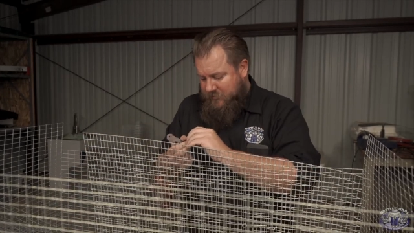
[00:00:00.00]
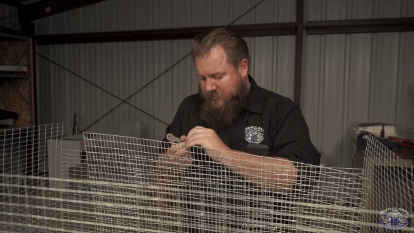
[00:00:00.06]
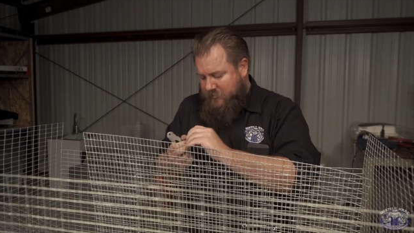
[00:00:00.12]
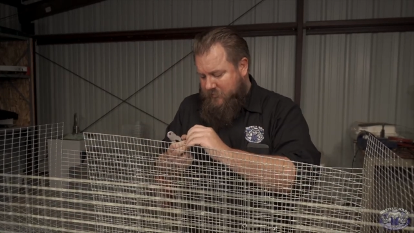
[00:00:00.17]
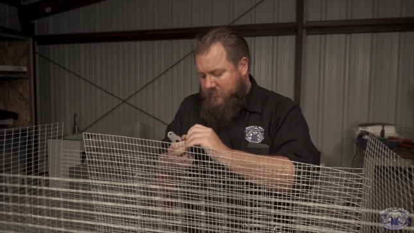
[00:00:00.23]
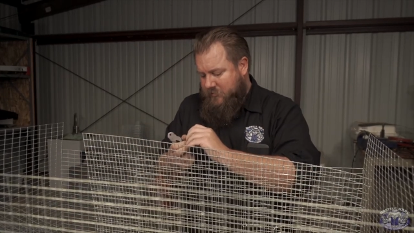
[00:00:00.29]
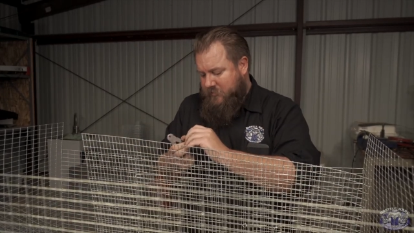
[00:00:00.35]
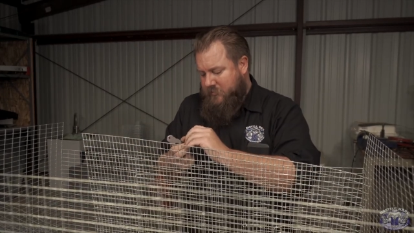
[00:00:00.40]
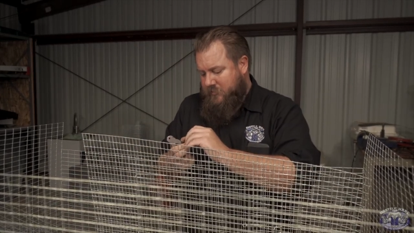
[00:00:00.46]

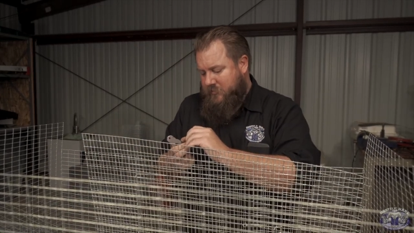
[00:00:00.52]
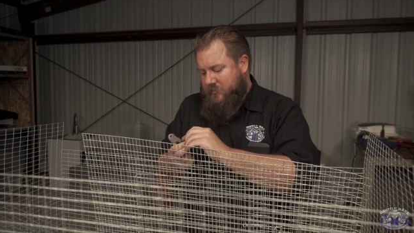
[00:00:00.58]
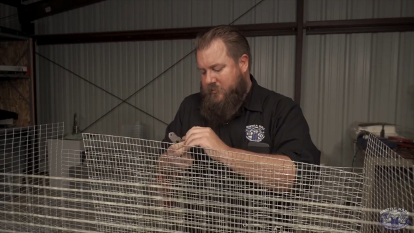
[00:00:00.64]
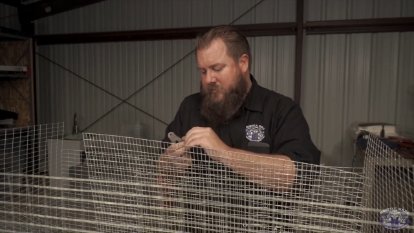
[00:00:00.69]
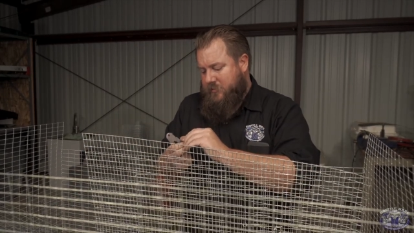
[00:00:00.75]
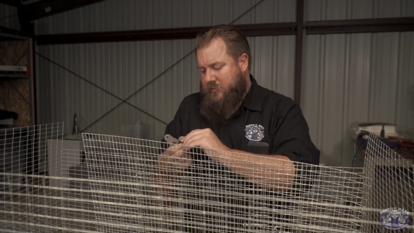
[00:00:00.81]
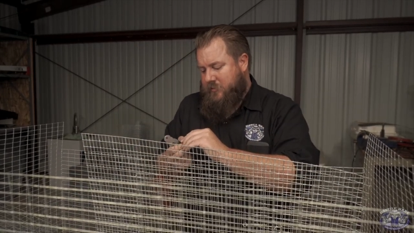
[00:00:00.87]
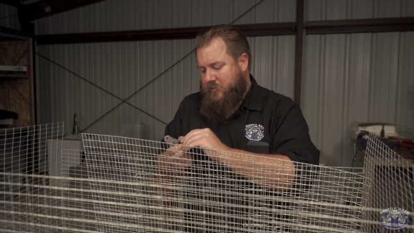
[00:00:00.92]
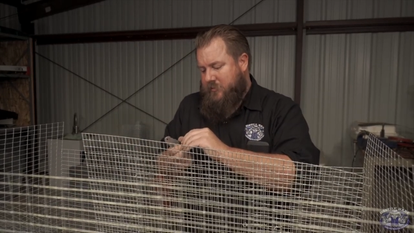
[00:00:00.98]

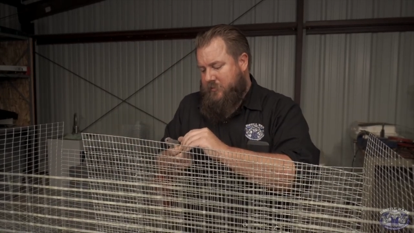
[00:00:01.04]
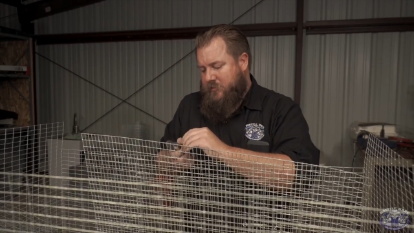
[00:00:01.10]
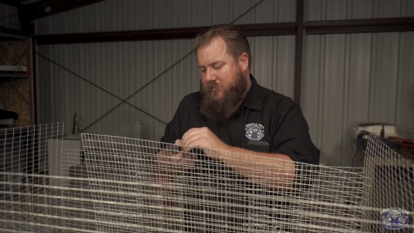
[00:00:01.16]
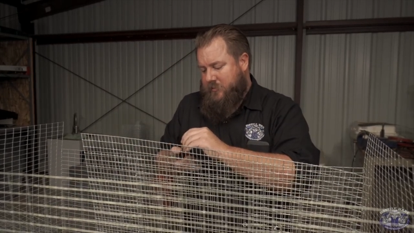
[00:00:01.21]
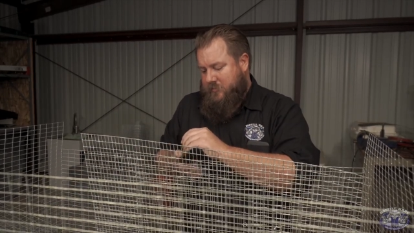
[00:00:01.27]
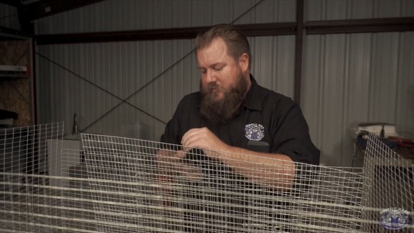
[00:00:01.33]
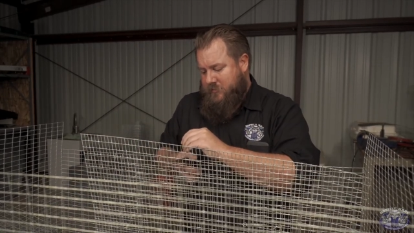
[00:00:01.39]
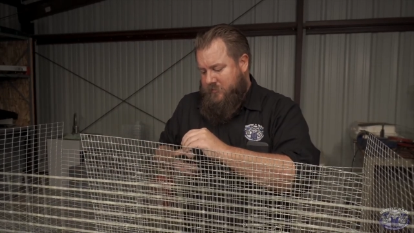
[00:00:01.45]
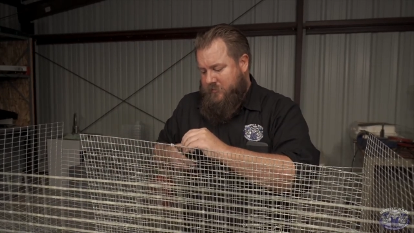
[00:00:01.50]

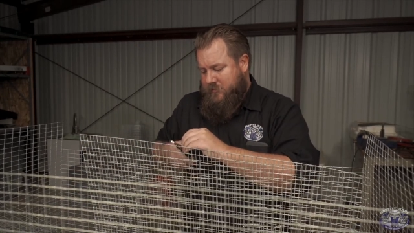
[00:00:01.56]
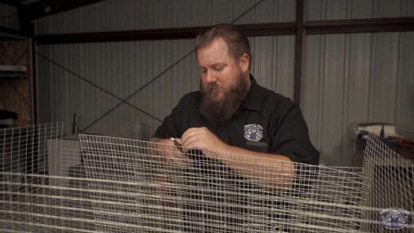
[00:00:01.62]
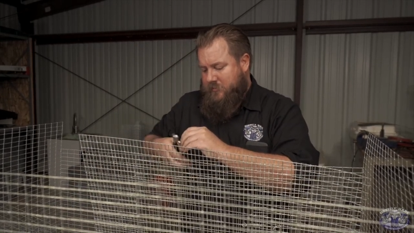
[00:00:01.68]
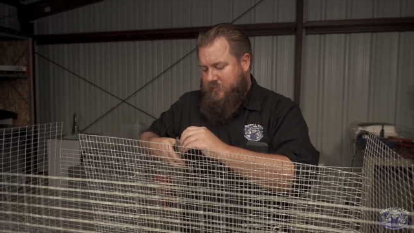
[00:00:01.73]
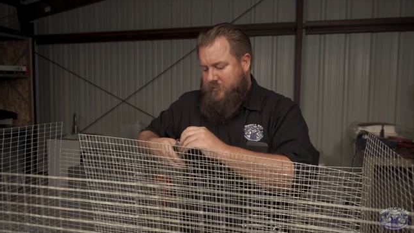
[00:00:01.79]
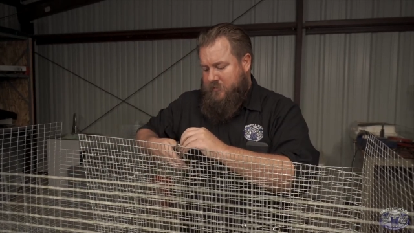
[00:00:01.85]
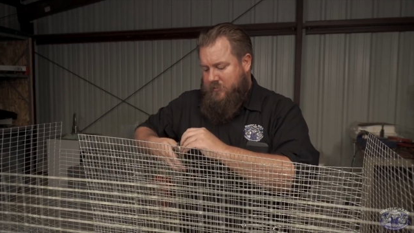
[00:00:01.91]
Nothing is said.